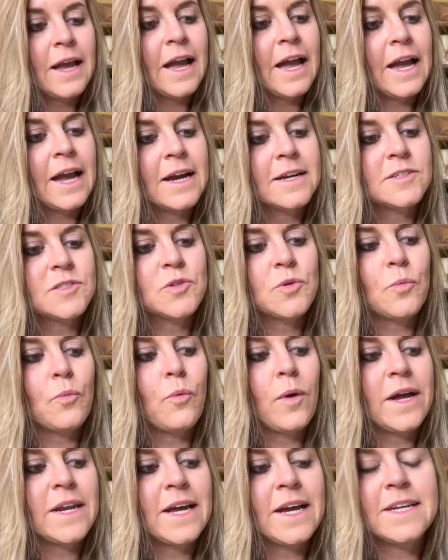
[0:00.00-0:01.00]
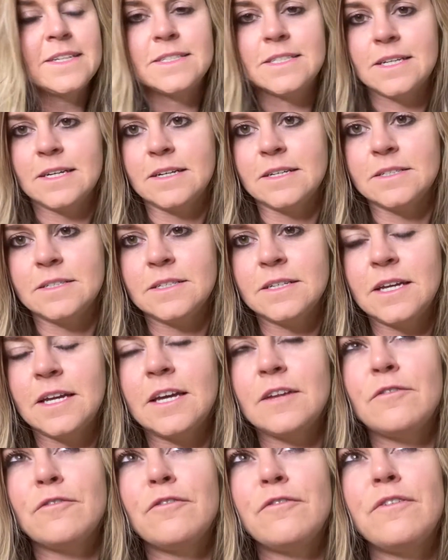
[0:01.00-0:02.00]
And when I did,
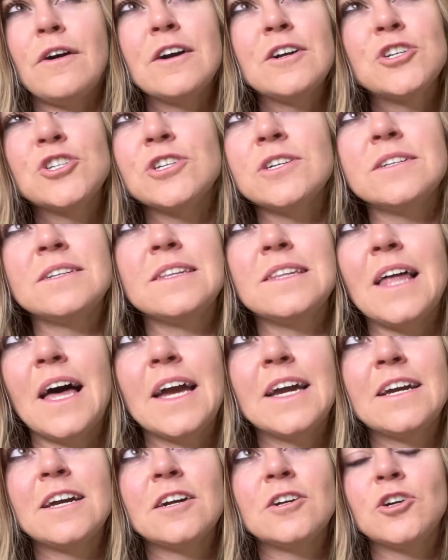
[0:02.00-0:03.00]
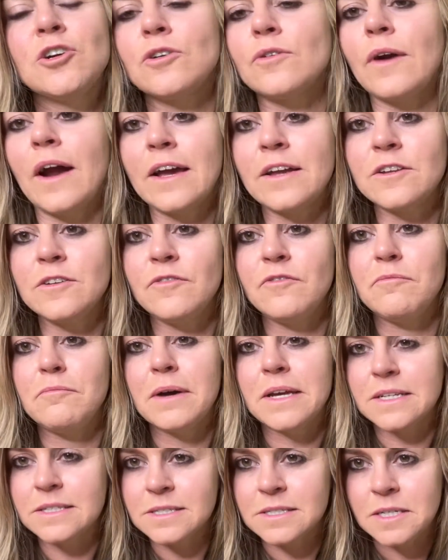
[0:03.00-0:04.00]
it functioned like corrective
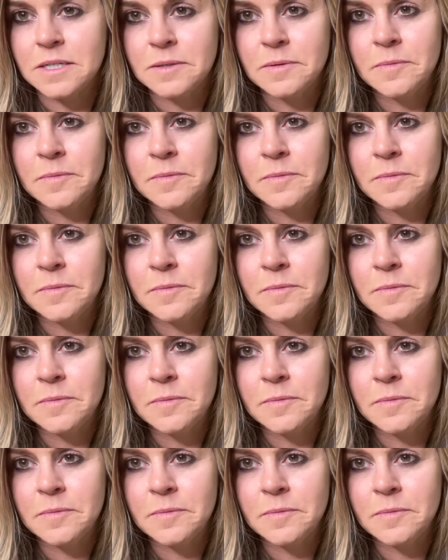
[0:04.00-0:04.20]
medicine.